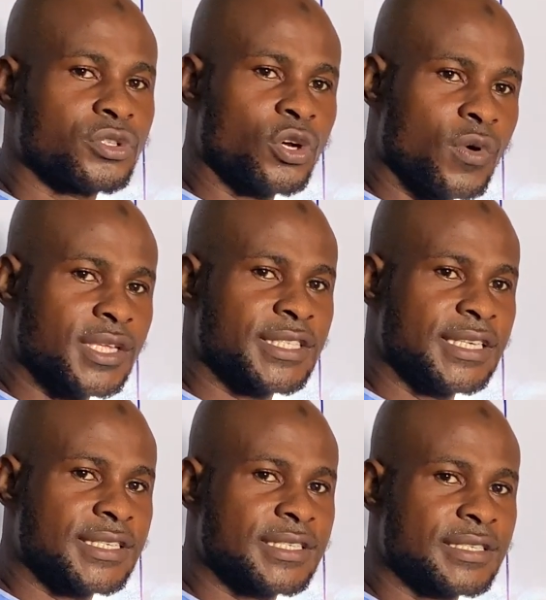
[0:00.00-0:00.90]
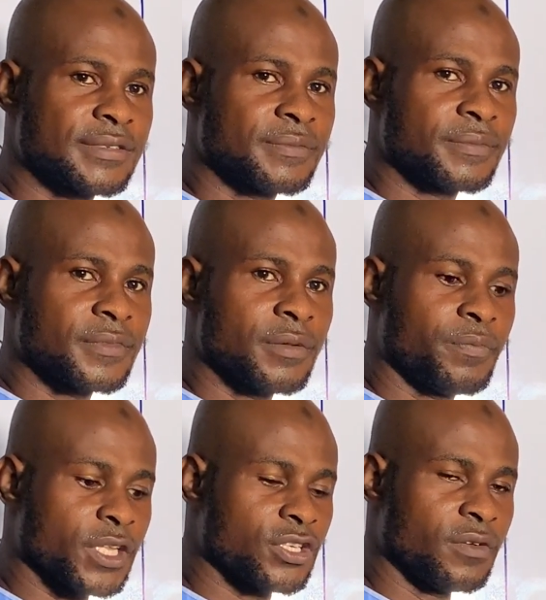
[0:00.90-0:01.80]
towards this
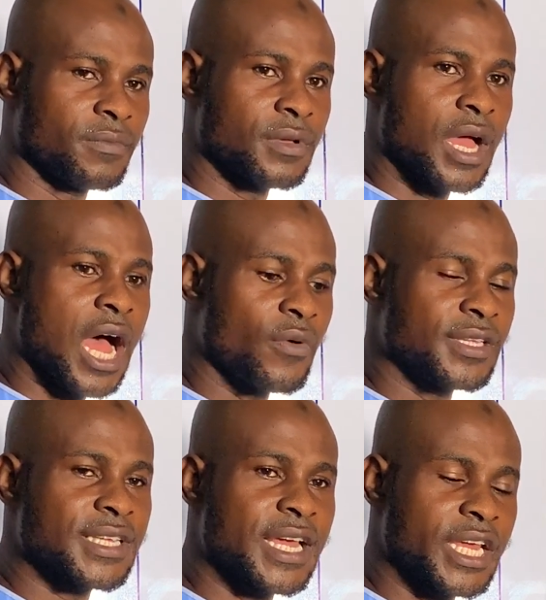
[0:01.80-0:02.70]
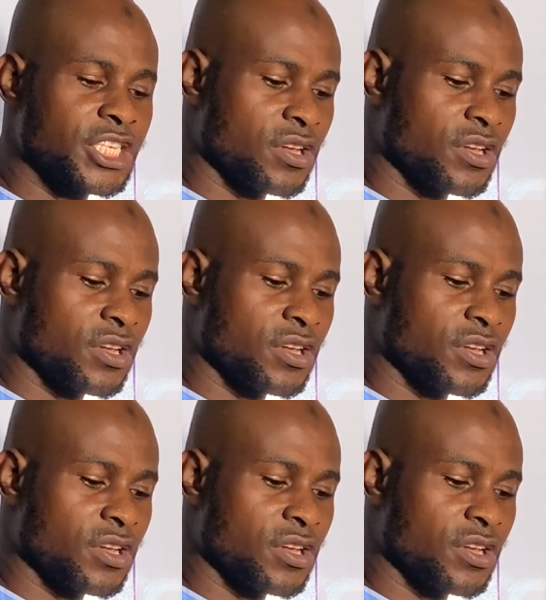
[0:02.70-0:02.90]
bottom, how is energy